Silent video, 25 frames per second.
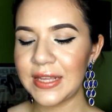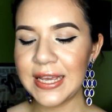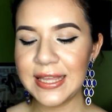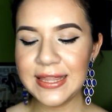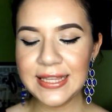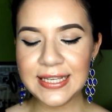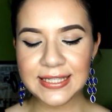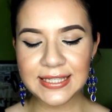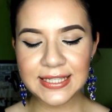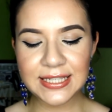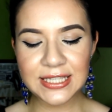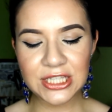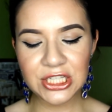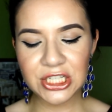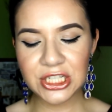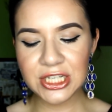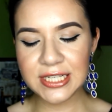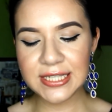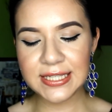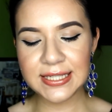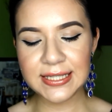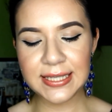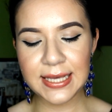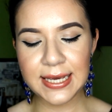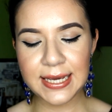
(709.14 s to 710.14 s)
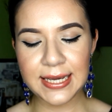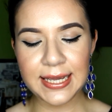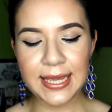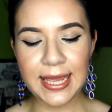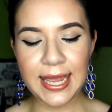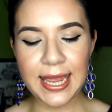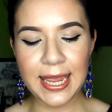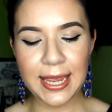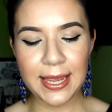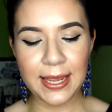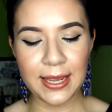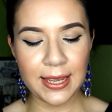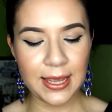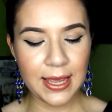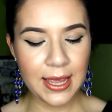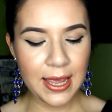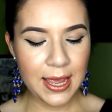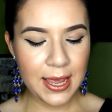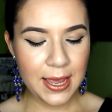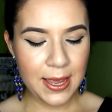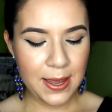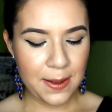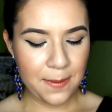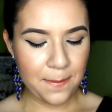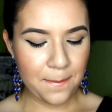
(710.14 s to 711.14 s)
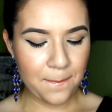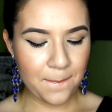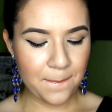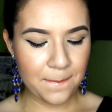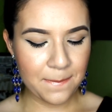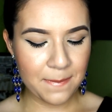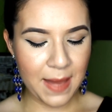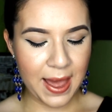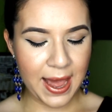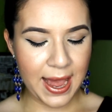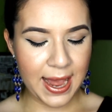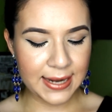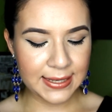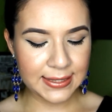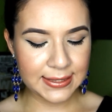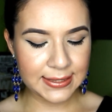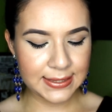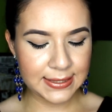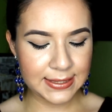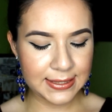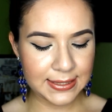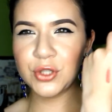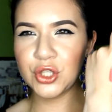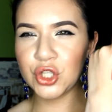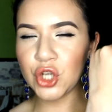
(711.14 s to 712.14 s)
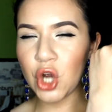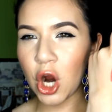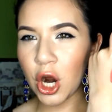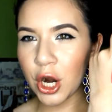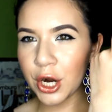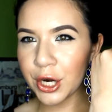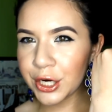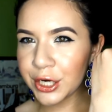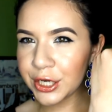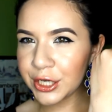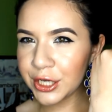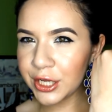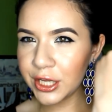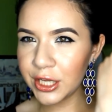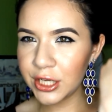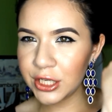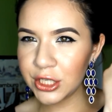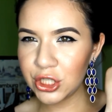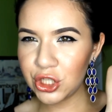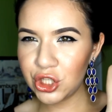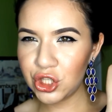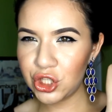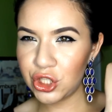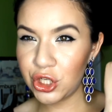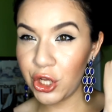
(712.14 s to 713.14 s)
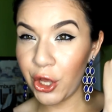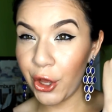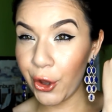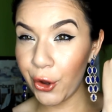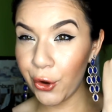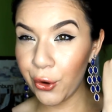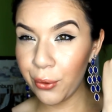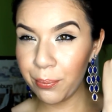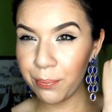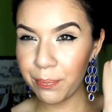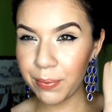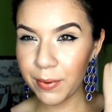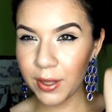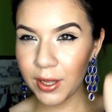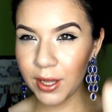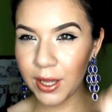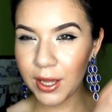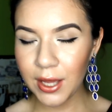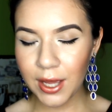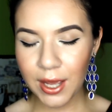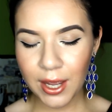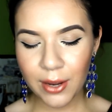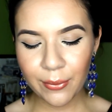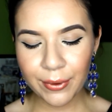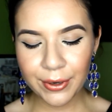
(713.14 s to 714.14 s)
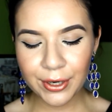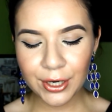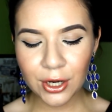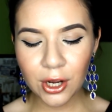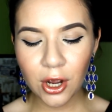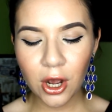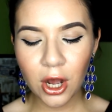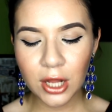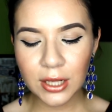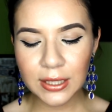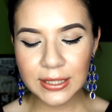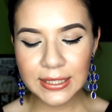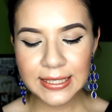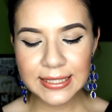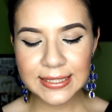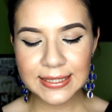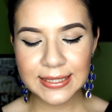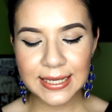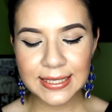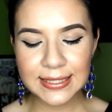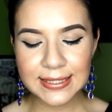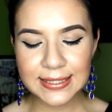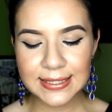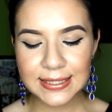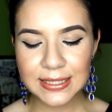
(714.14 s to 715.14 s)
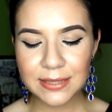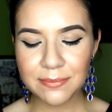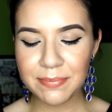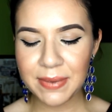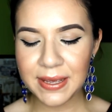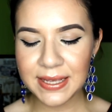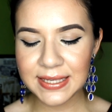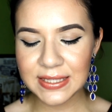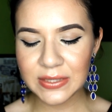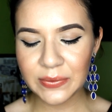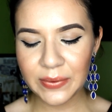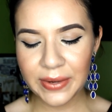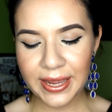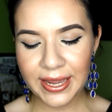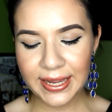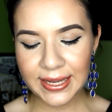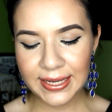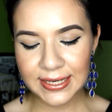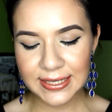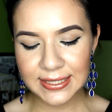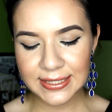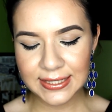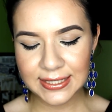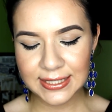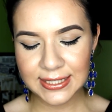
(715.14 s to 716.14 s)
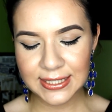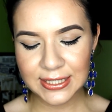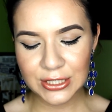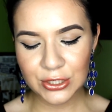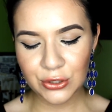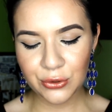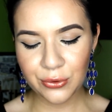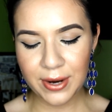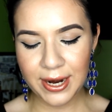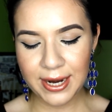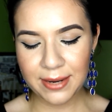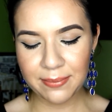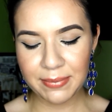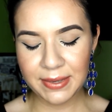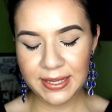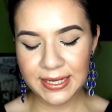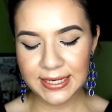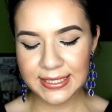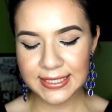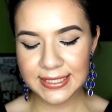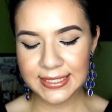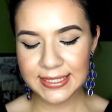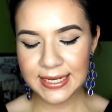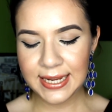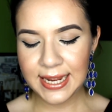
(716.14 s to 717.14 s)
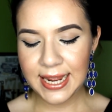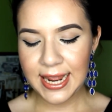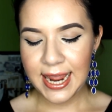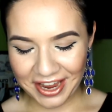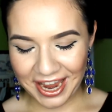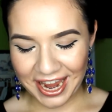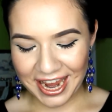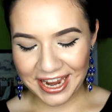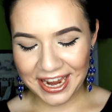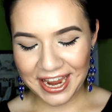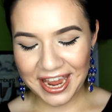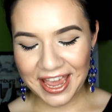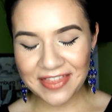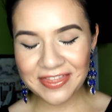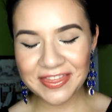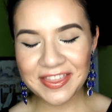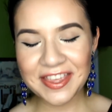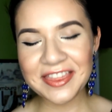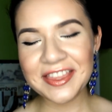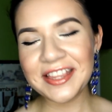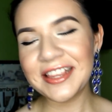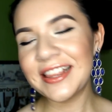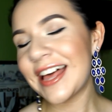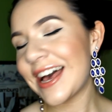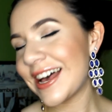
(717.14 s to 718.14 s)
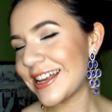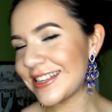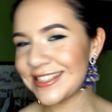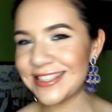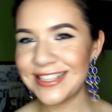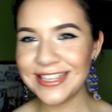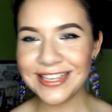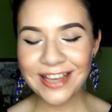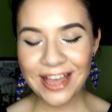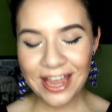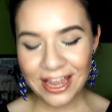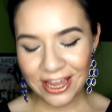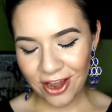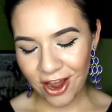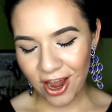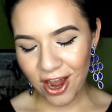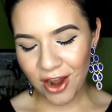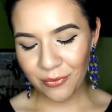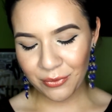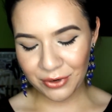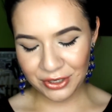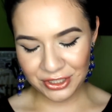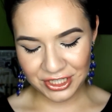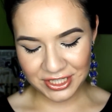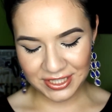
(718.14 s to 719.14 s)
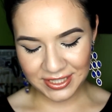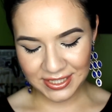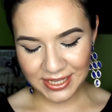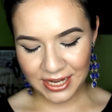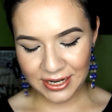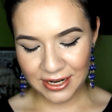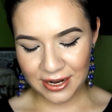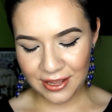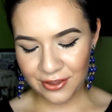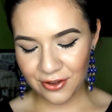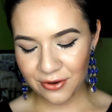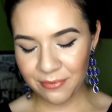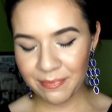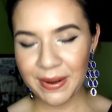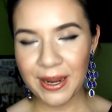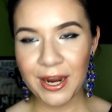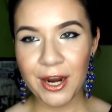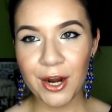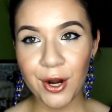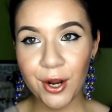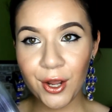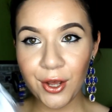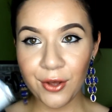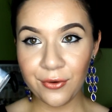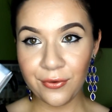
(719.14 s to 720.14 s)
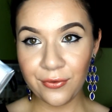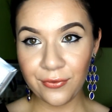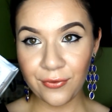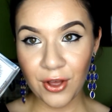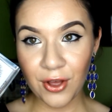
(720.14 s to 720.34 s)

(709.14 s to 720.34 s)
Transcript: This is just like a matte dark taupe, I want to call it. That's the best way I can describe it. Okay, and then the last thing I got were just another pair of